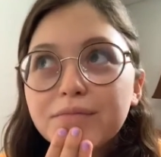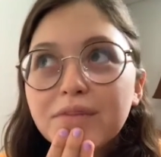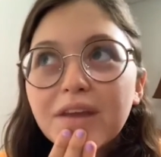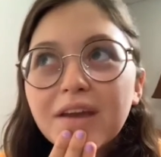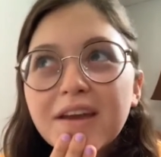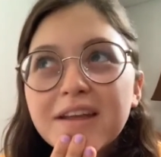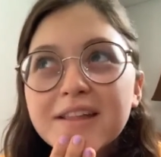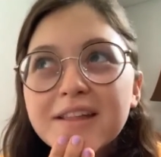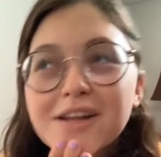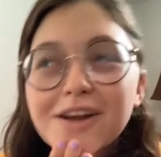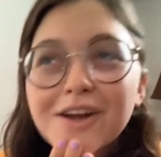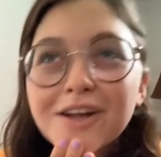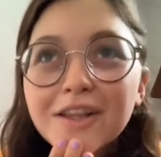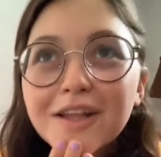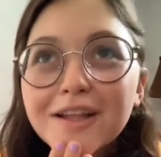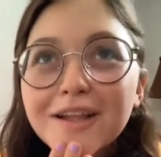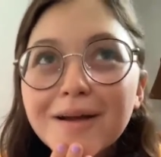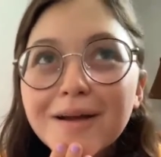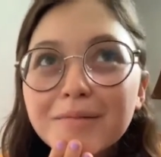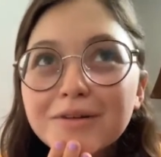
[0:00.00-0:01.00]
it's not
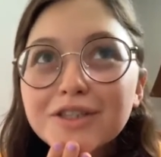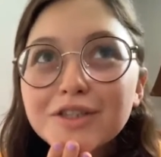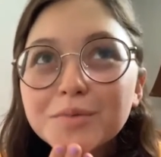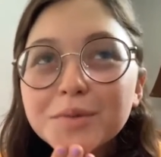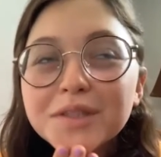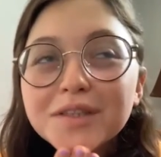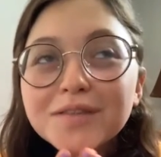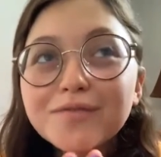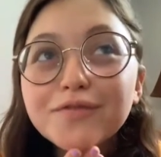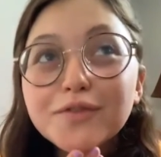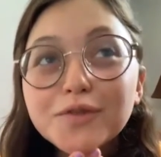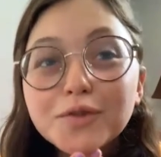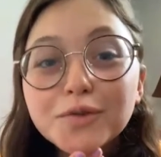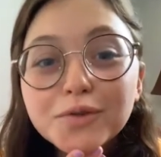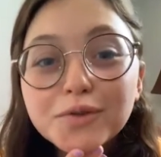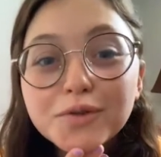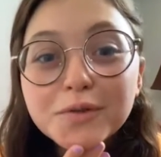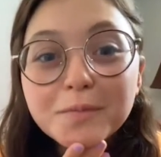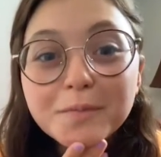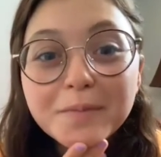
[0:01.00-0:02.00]
that much with
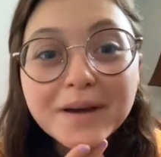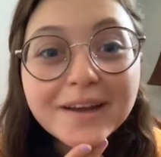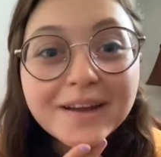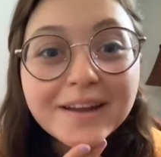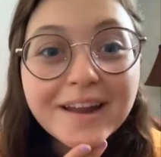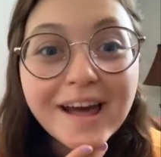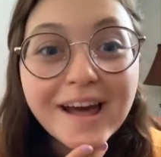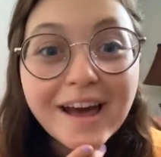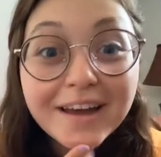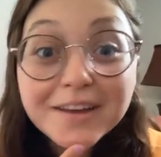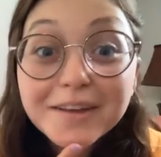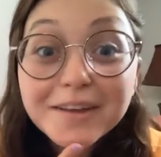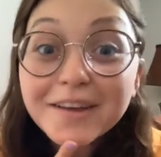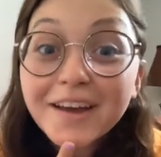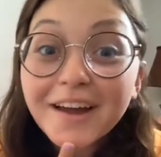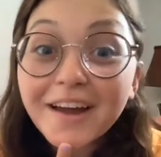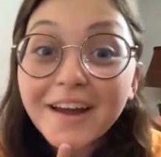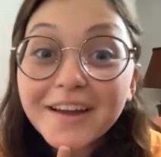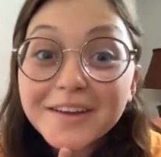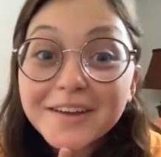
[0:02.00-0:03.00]
food, but
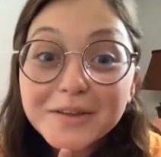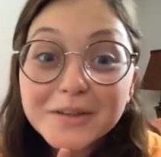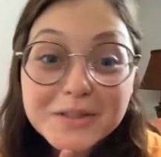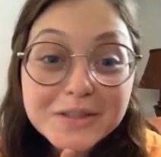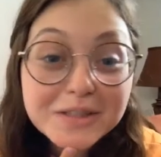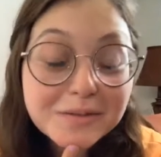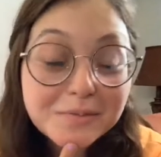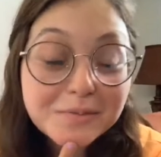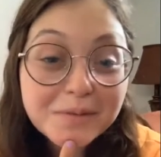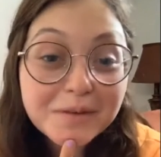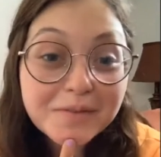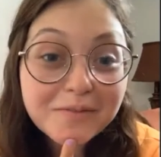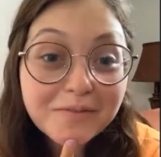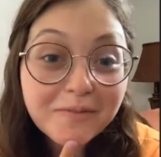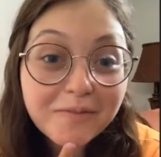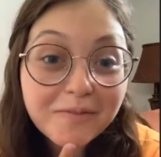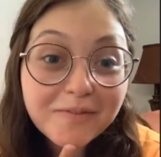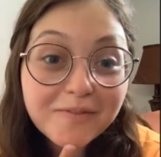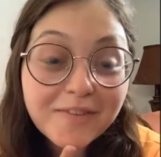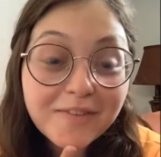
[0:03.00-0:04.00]
I used to be
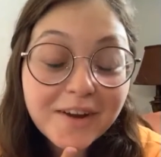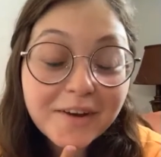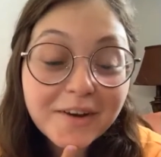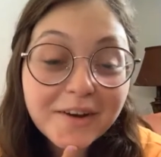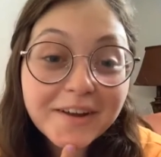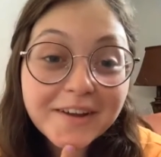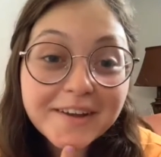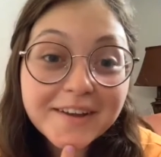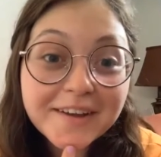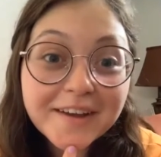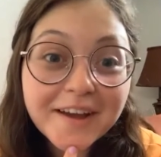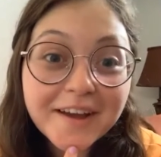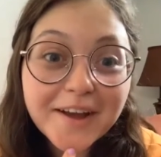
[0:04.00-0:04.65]
very